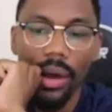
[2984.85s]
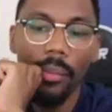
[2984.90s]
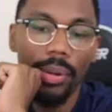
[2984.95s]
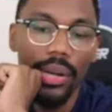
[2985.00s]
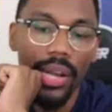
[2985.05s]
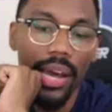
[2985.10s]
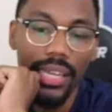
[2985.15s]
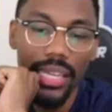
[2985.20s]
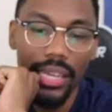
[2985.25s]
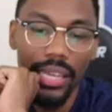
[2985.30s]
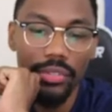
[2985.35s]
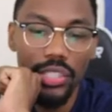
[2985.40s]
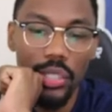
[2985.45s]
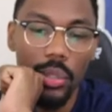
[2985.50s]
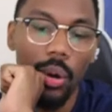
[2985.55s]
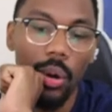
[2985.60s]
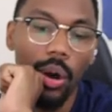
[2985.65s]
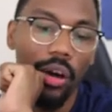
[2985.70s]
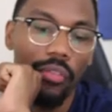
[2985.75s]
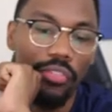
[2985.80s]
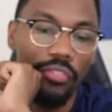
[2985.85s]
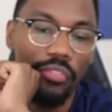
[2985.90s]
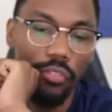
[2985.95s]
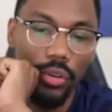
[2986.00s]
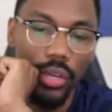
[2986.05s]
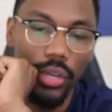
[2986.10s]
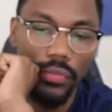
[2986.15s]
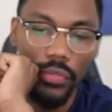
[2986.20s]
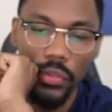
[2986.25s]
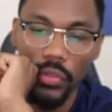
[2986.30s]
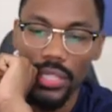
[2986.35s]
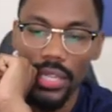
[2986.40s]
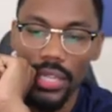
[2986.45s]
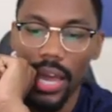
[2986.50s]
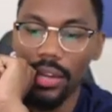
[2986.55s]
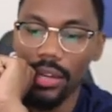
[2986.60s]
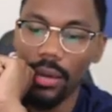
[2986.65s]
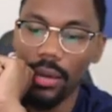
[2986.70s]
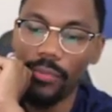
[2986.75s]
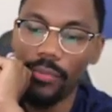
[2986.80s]
but I give it to you all for free if you
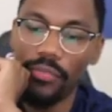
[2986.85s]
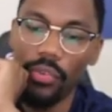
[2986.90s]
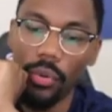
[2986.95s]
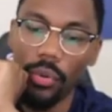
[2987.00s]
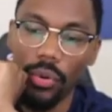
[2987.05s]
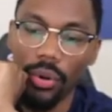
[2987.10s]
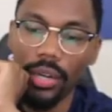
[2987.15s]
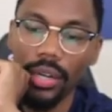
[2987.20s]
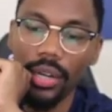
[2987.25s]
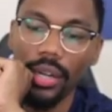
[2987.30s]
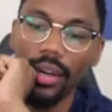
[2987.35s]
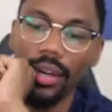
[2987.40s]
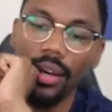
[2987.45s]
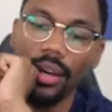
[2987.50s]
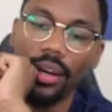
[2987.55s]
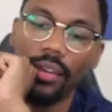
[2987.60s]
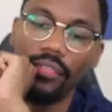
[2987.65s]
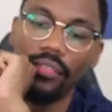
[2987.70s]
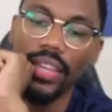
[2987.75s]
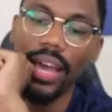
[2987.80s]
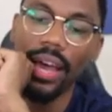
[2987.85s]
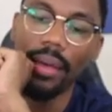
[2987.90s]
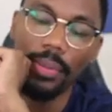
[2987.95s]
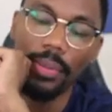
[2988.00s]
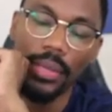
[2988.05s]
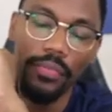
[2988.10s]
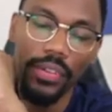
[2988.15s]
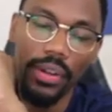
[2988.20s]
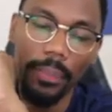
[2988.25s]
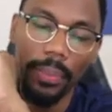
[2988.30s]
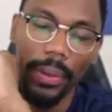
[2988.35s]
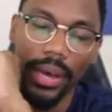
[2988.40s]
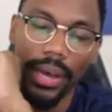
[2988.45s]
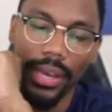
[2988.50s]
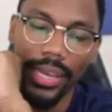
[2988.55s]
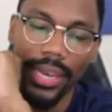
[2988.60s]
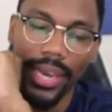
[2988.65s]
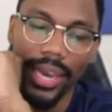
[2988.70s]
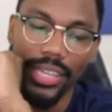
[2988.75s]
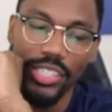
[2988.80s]
sign up for a VIP for the
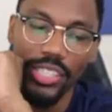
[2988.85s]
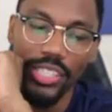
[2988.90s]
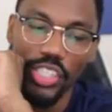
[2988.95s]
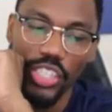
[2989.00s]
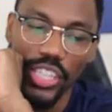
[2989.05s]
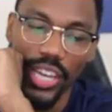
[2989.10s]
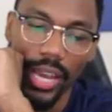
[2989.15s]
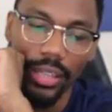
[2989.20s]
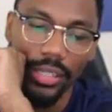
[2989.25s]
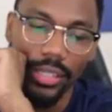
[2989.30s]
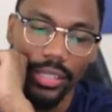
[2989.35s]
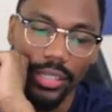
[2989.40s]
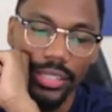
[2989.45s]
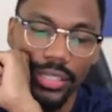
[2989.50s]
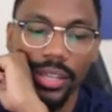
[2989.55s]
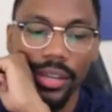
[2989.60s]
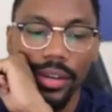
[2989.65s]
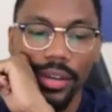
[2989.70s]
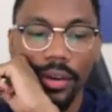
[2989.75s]
podcast challenge.